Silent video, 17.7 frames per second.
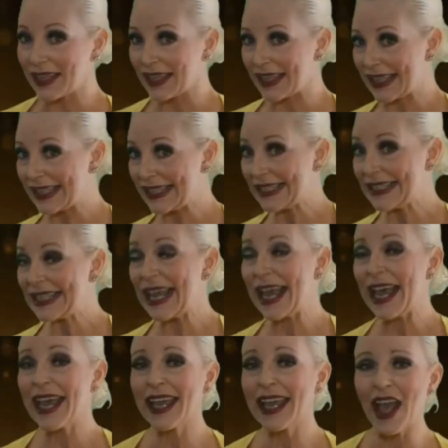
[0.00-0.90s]
This
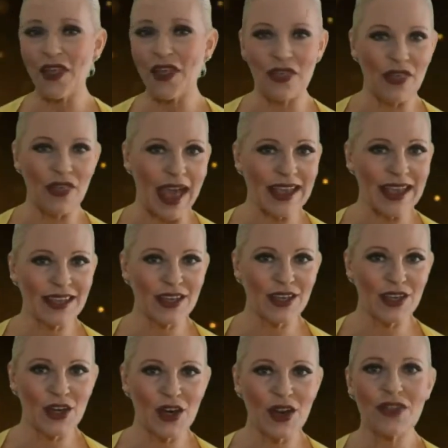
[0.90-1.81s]
day, that
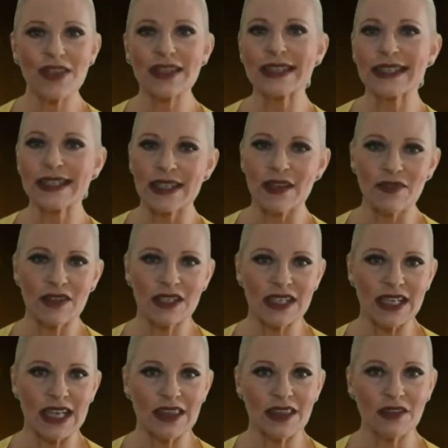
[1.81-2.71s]
year, the
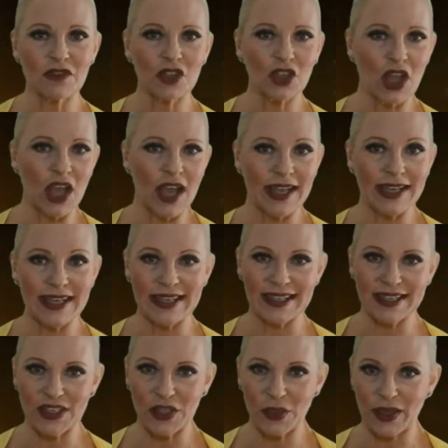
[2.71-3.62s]
17th of July in
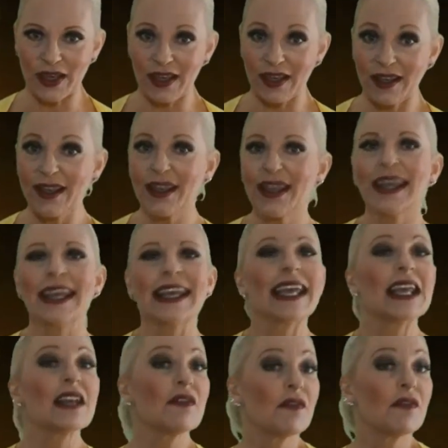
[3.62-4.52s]
history.
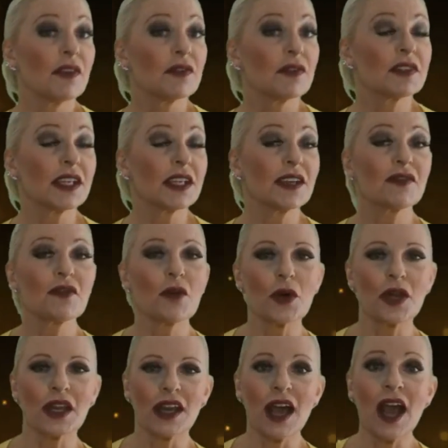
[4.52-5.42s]
In
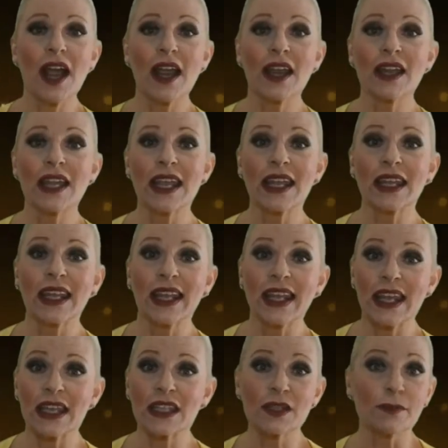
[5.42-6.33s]
1549, in
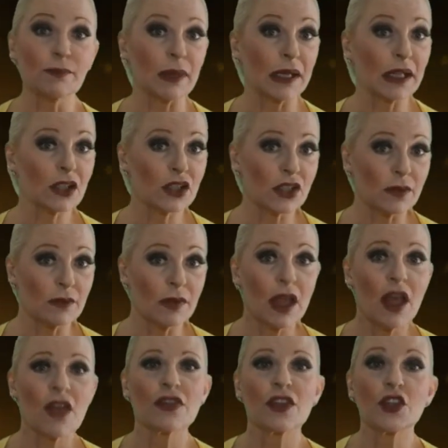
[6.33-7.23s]
Ghent, Belgium,
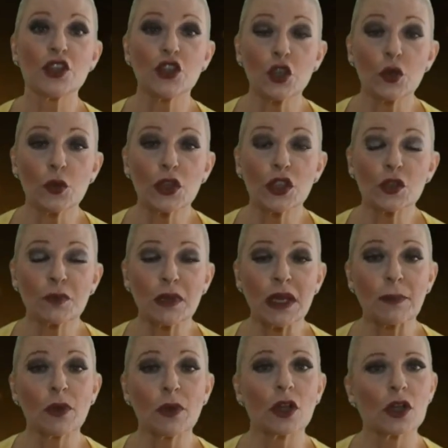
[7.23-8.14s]
the Jewish
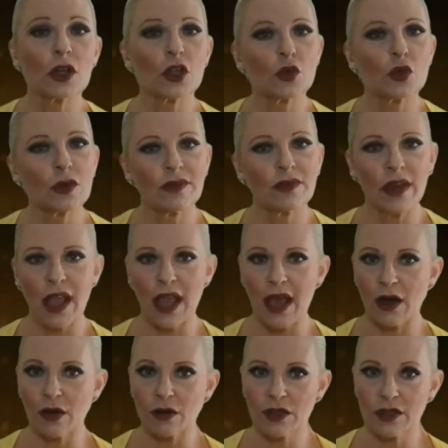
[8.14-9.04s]
people are driven
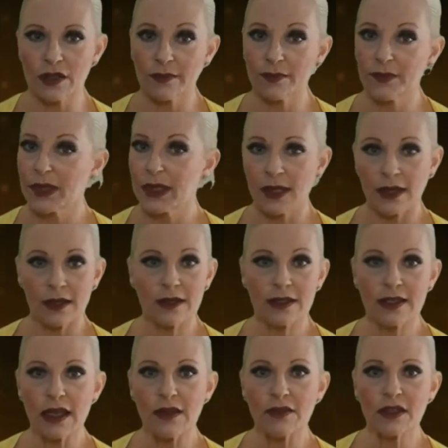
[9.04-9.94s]
out. In
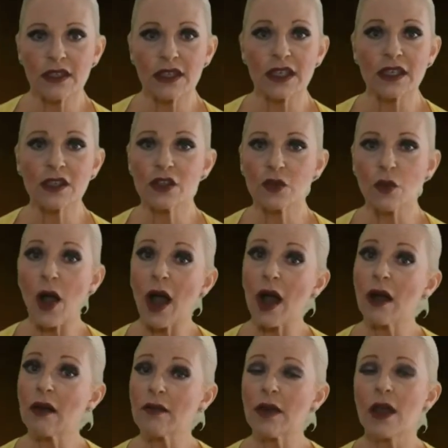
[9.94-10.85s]

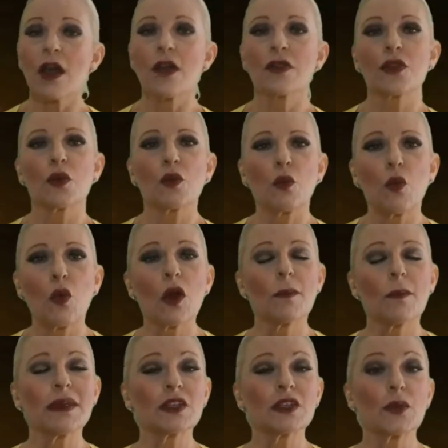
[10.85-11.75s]
1712, the
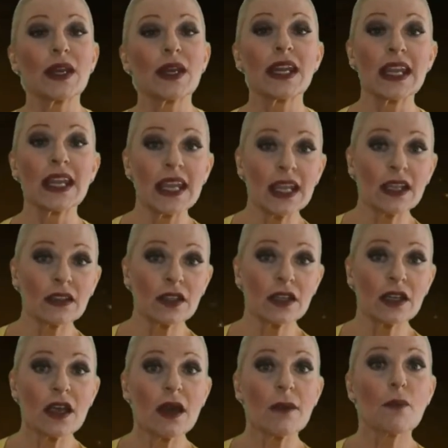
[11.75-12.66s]
war between
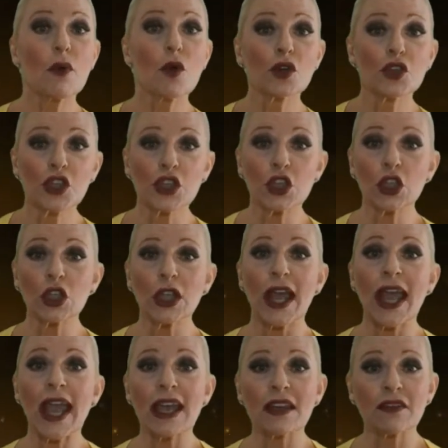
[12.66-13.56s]
England, Portugal,
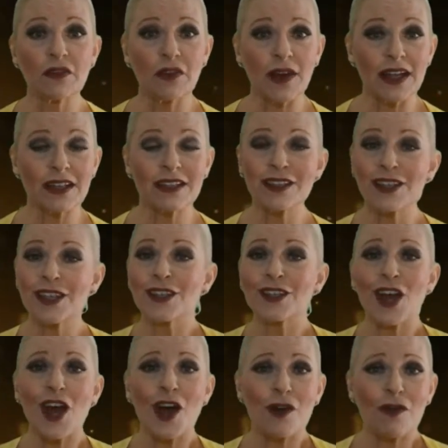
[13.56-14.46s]
and France is
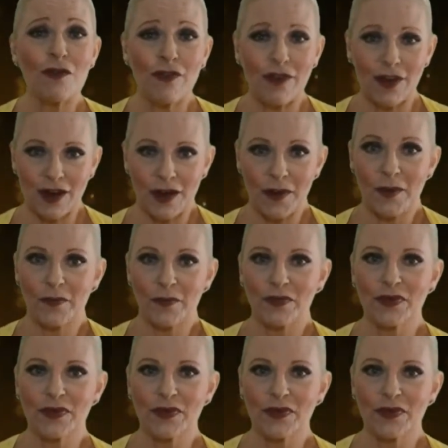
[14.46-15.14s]
over.